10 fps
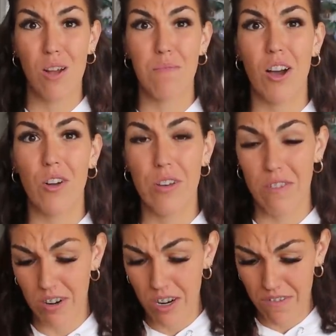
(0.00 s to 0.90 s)
I'm not
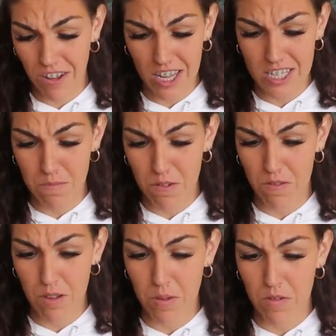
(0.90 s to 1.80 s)
going very fast. I've been
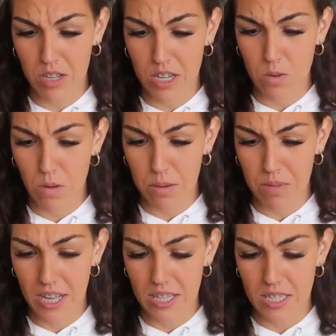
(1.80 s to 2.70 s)
filming for like 20
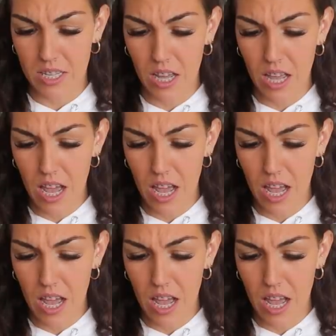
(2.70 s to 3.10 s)
minutes.